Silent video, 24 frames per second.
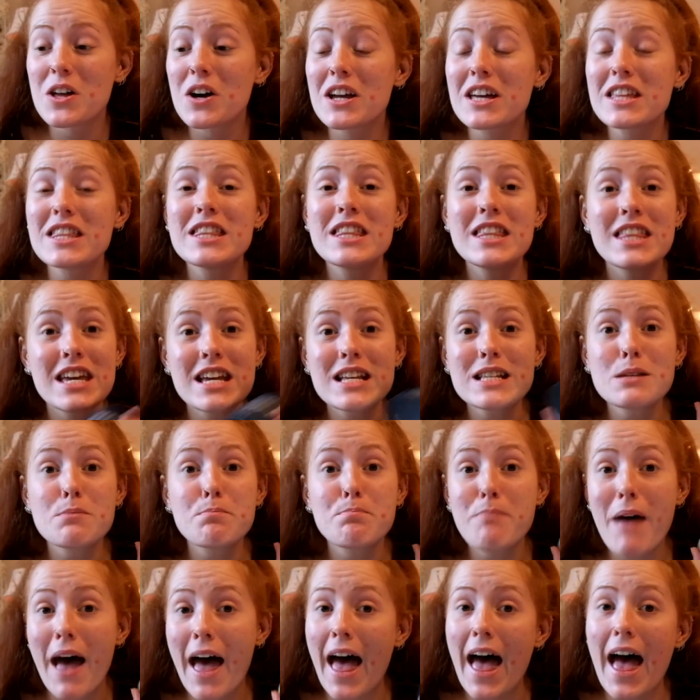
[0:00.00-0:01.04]
Like, this
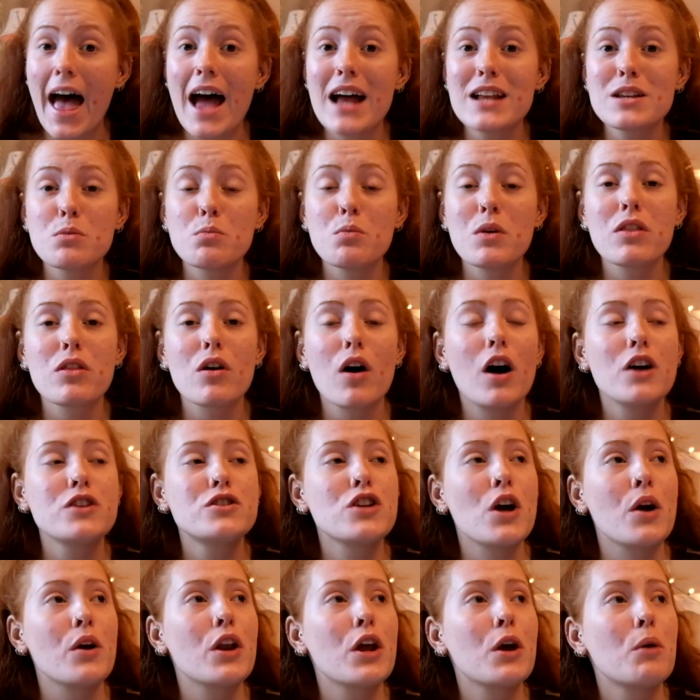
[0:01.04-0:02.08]
paired with, I
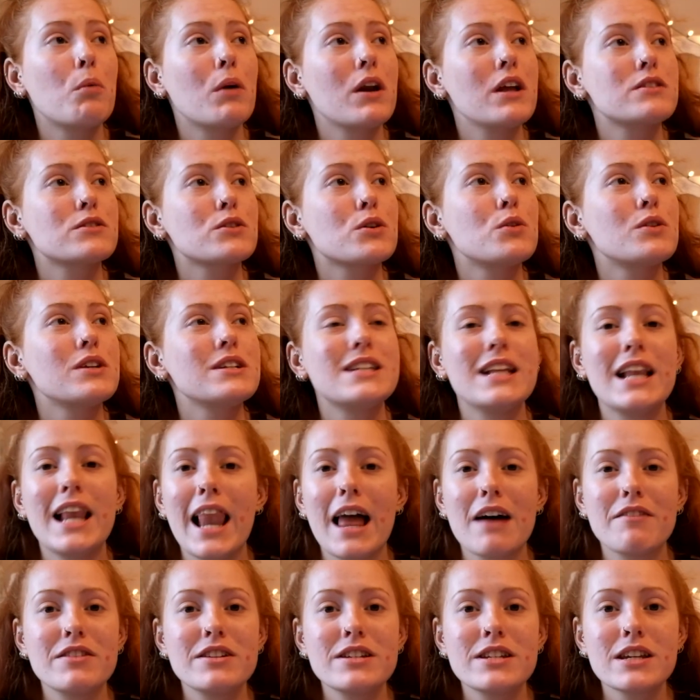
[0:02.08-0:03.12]
don't know what it's called, is it
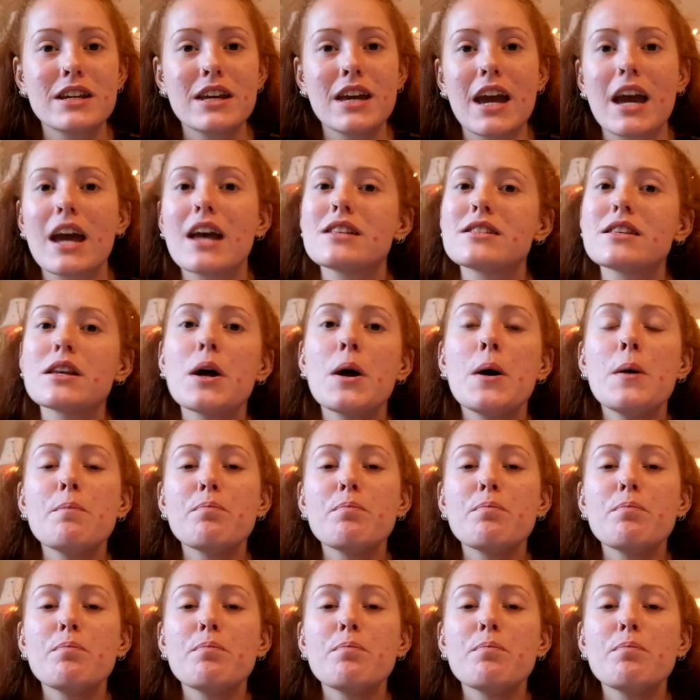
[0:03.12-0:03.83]
Lavender Kiss?